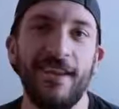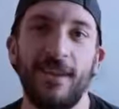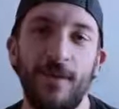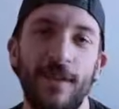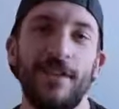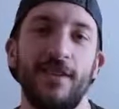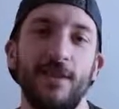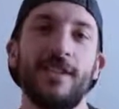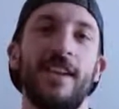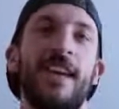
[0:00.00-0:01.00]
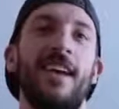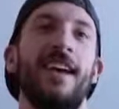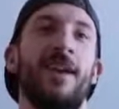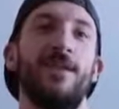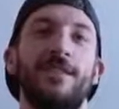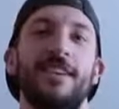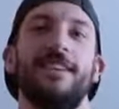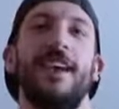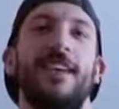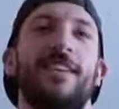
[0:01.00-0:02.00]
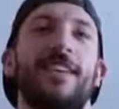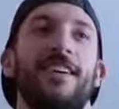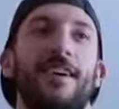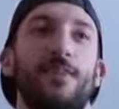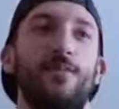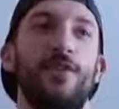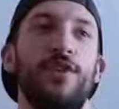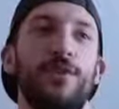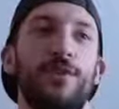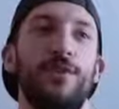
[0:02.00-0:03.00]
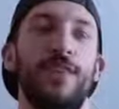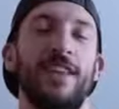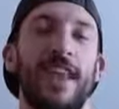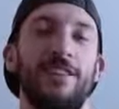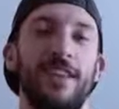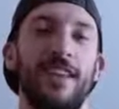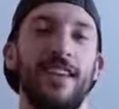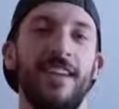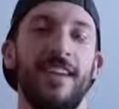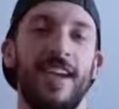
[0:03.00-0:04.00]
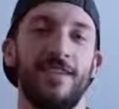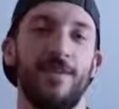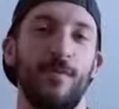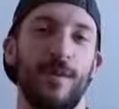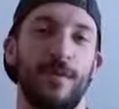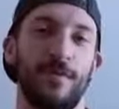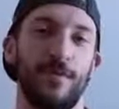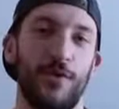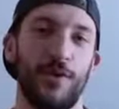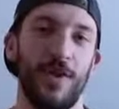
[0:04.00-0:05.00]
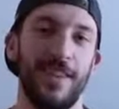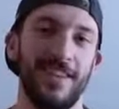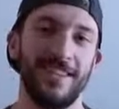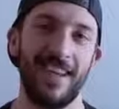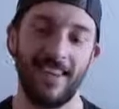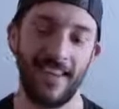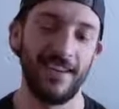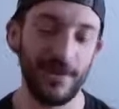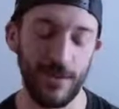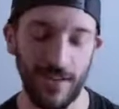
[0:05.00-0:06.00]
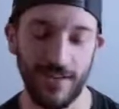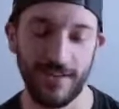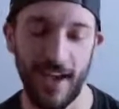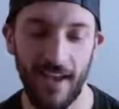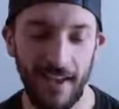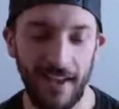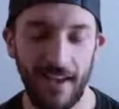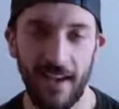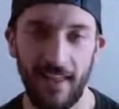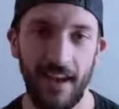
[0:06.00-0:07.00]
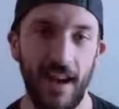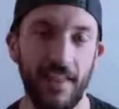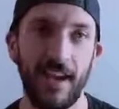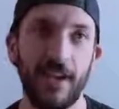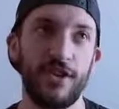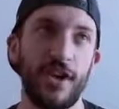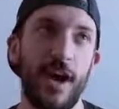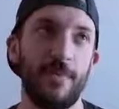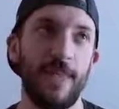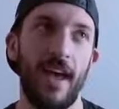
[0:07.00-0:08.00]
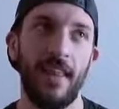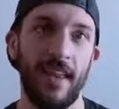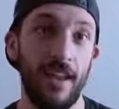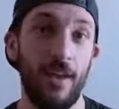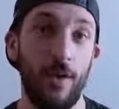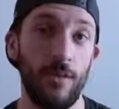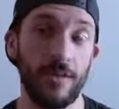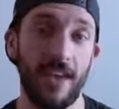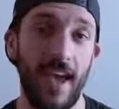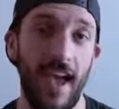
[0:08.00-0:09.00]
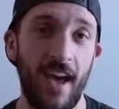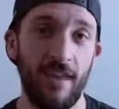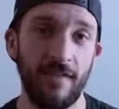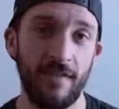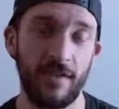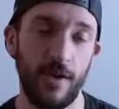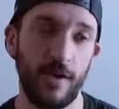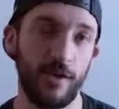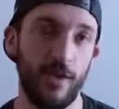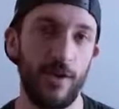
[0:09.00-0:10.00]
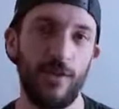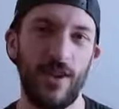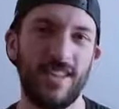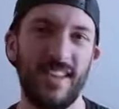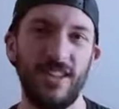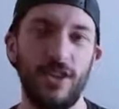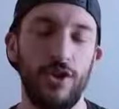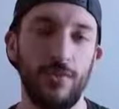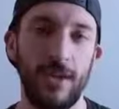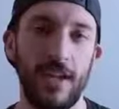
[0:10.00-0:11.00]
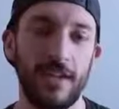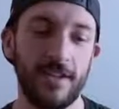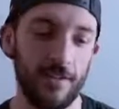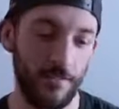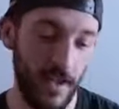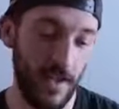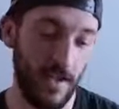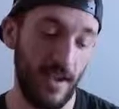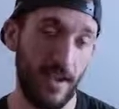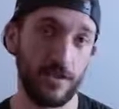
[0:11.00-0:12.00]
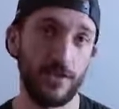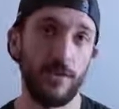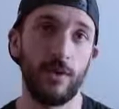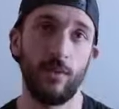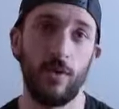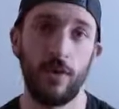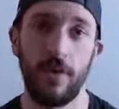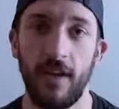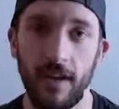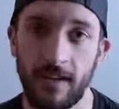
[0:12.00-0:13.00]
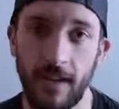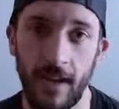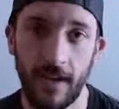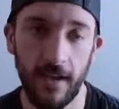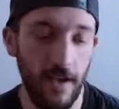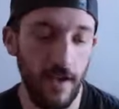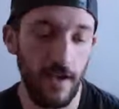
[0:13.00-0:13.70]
So I'd basically do a set, I would sit down, I would breathe really, really heavy, catch my breath for 4 minutes, and then do another set. And then I think I chopped that like almost in half. So I was only resting like 2 minutes, and I was doing more things like